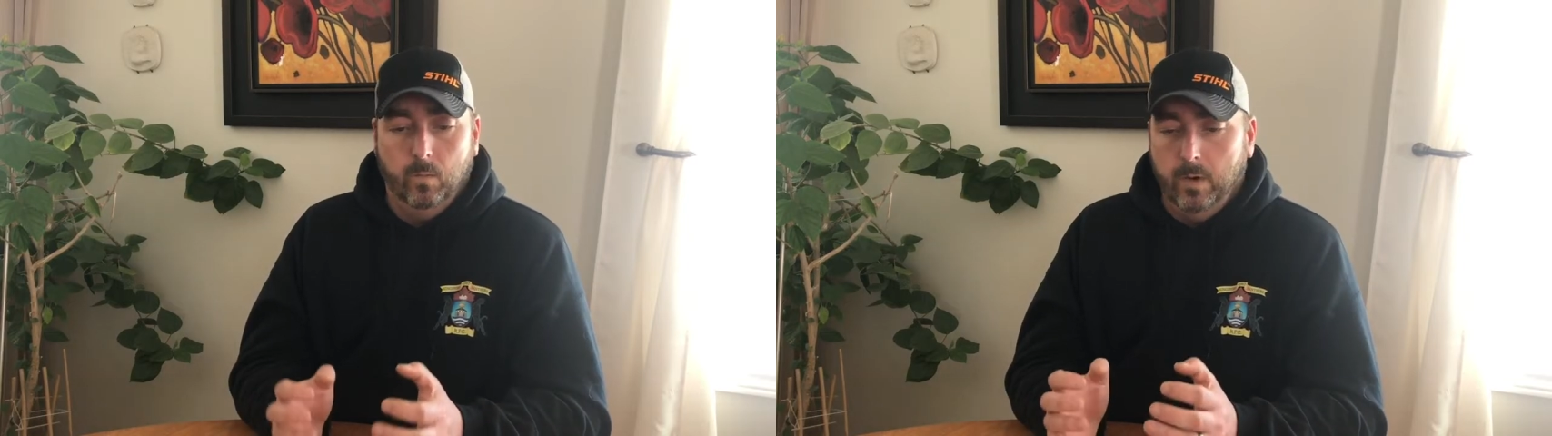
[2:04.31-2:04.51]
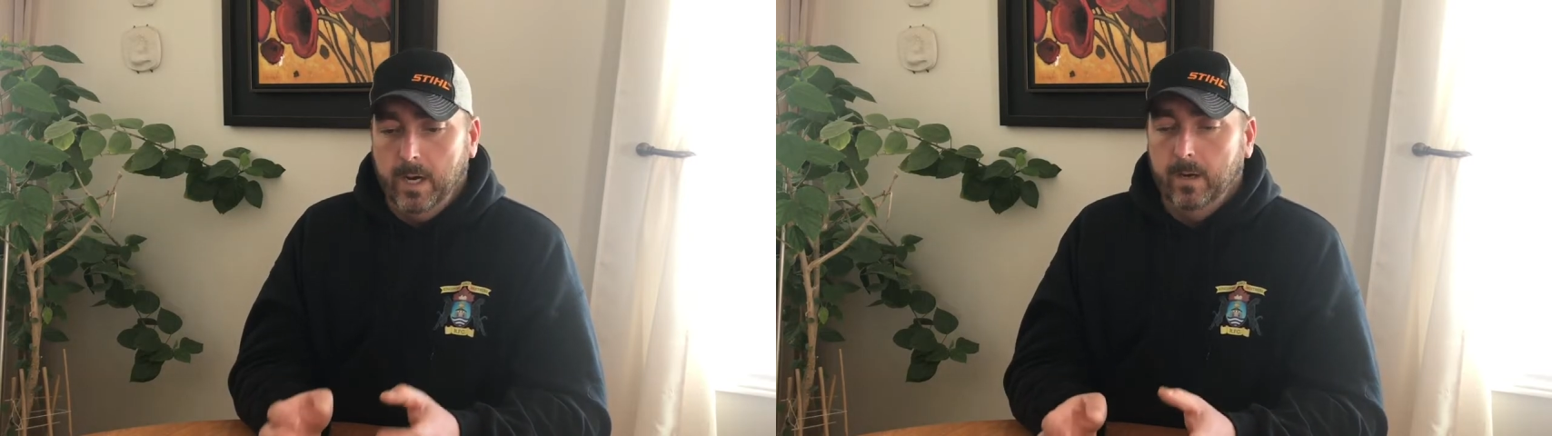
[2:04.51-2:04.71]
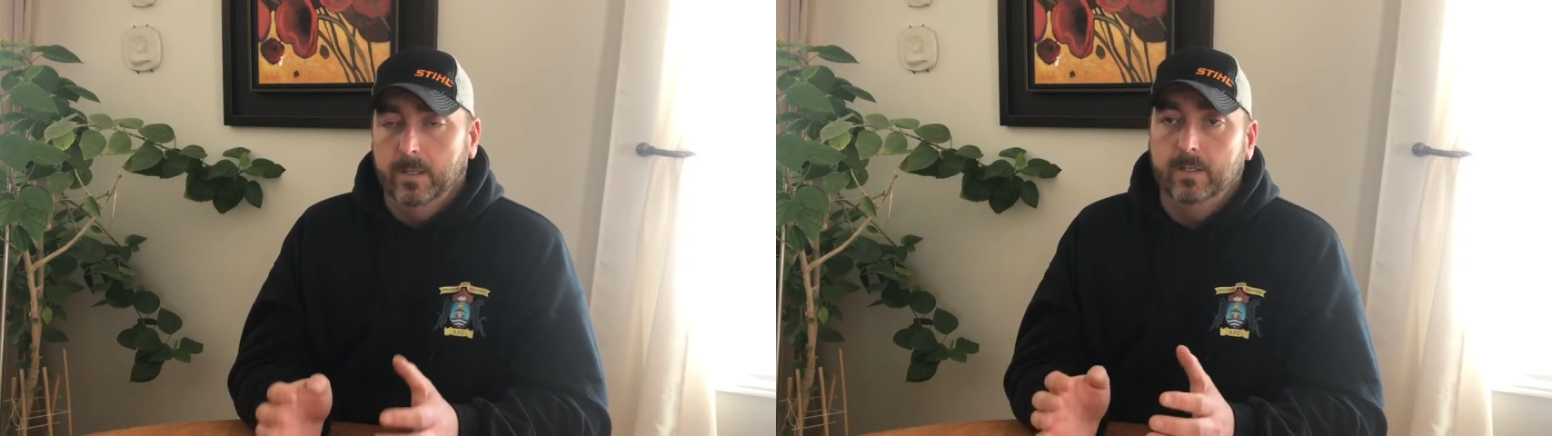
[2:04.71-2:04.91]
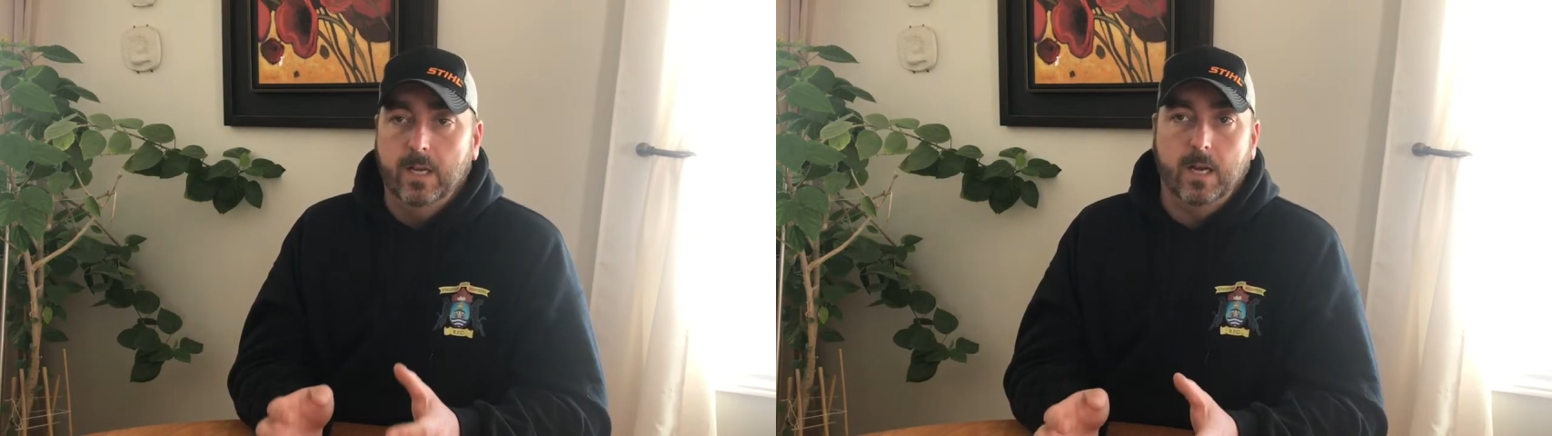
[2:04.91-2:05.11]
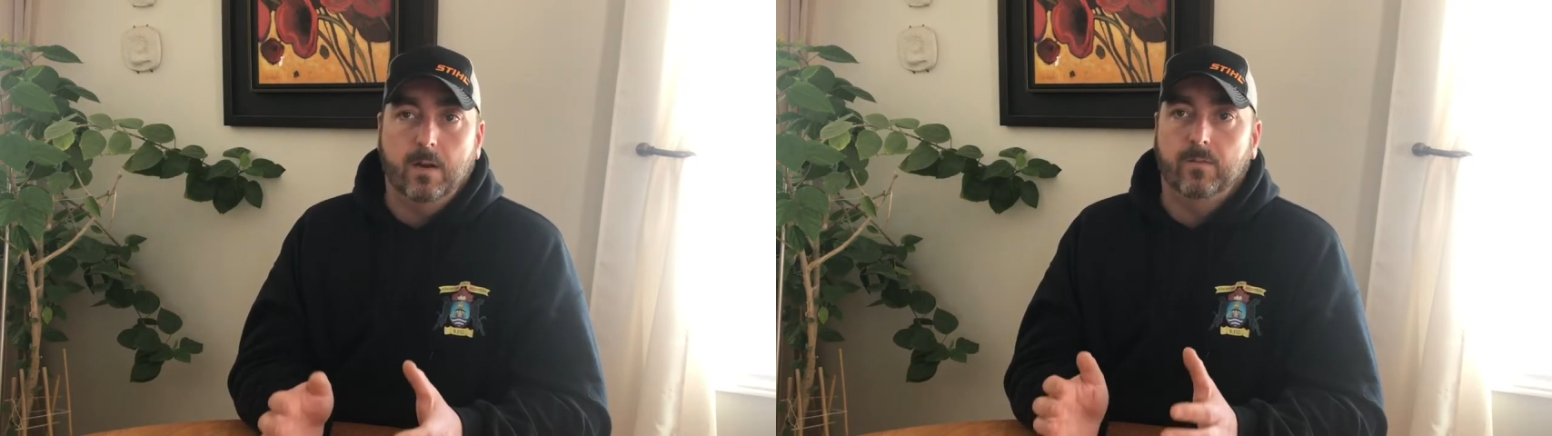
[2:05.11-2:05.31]
wear and
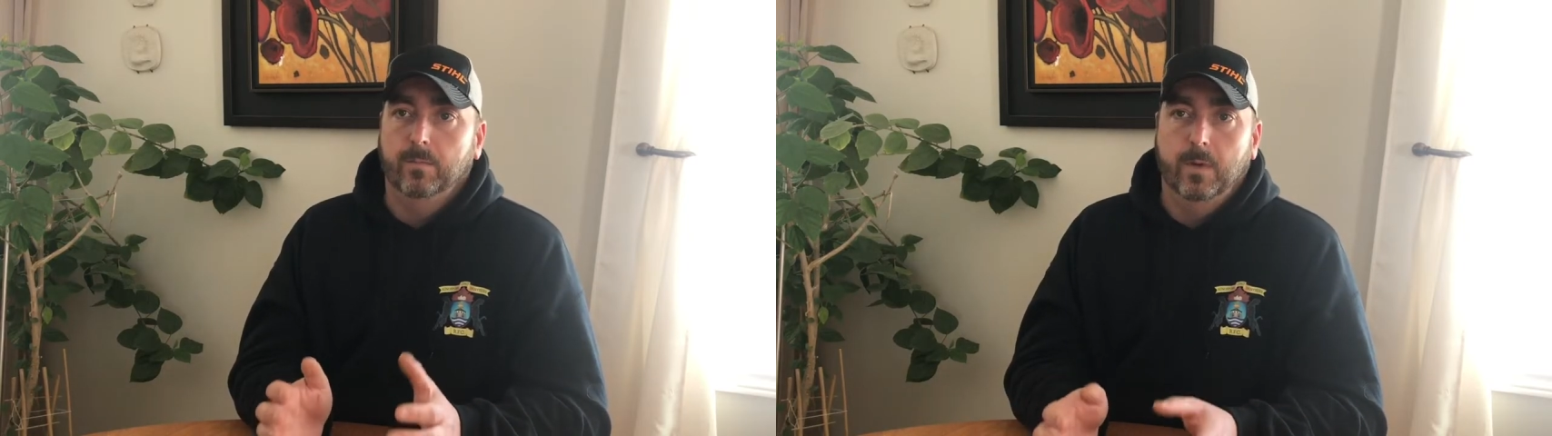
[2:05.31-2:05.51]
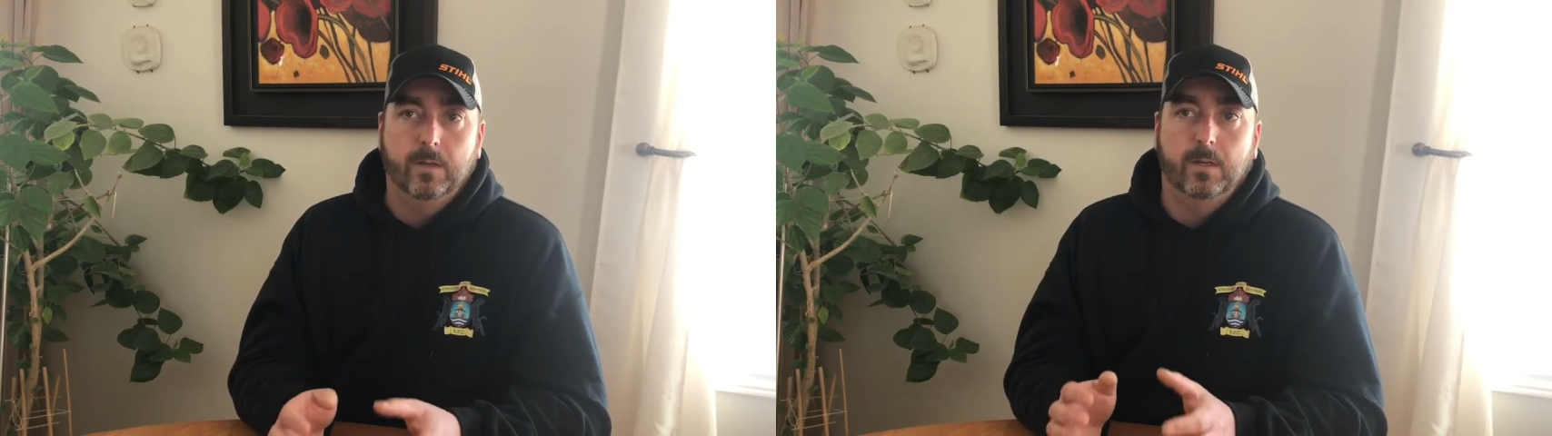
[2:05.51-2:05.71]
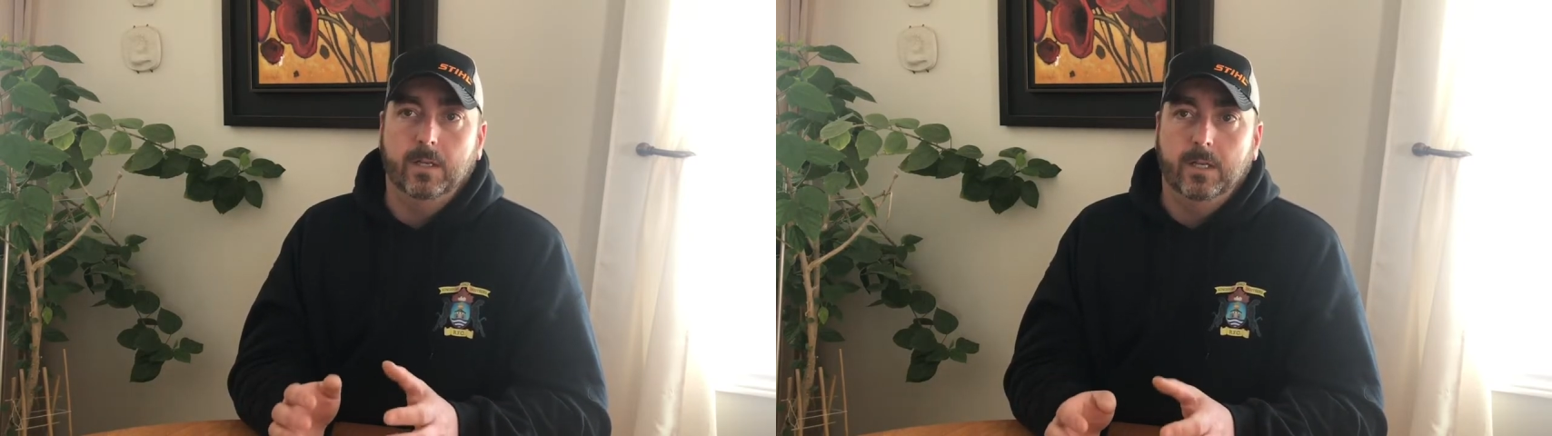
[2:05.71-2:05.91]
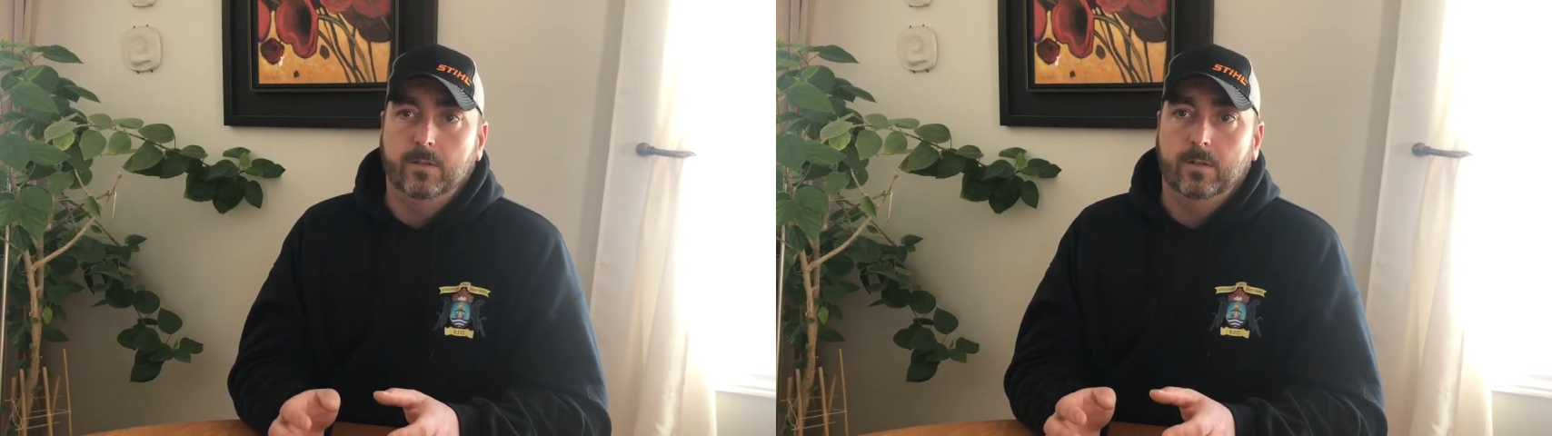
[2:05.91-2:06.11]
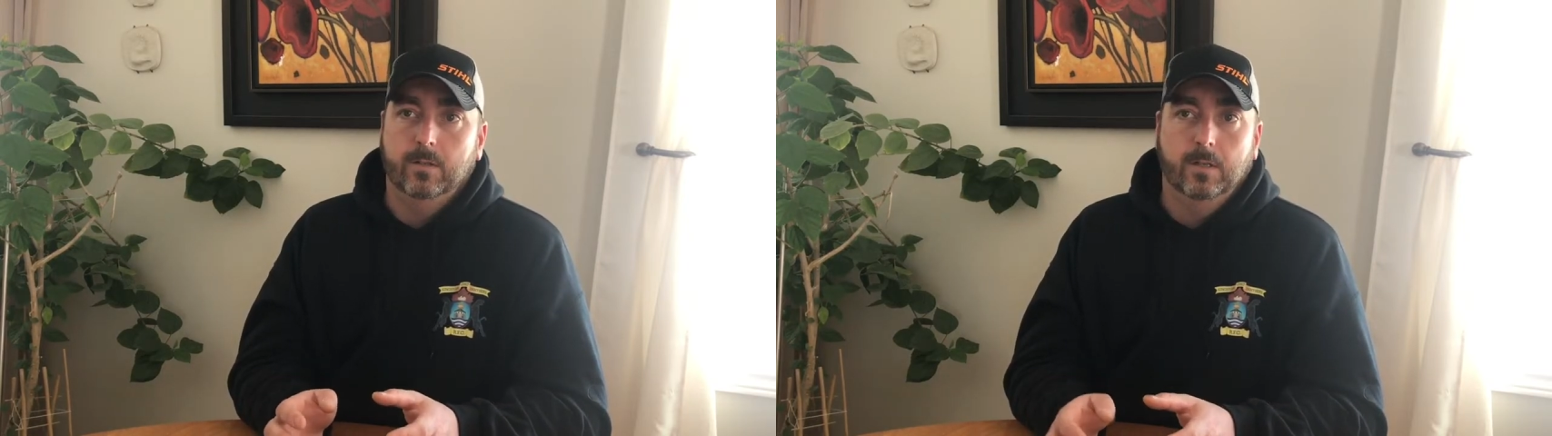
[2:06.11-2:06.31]
tear from Mother
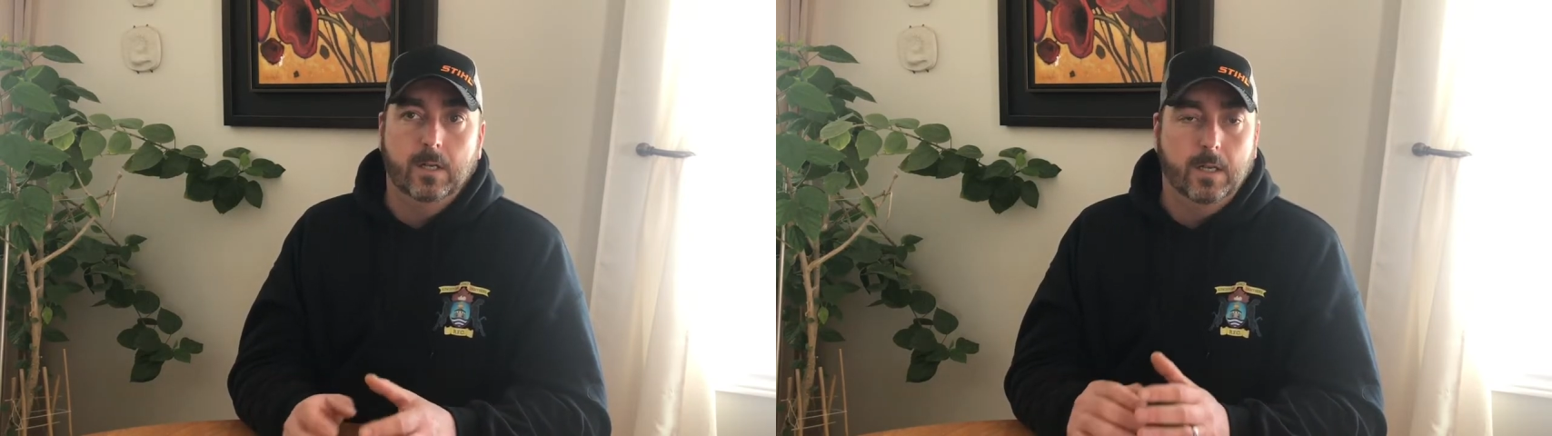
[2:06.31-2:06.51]
Nature.